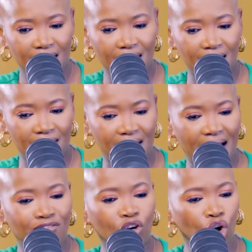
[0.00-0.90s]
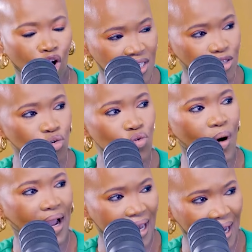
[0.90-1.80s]
that I've lost who
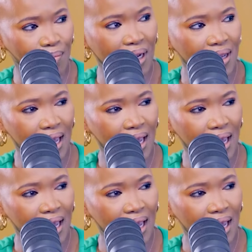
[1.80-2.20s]
I am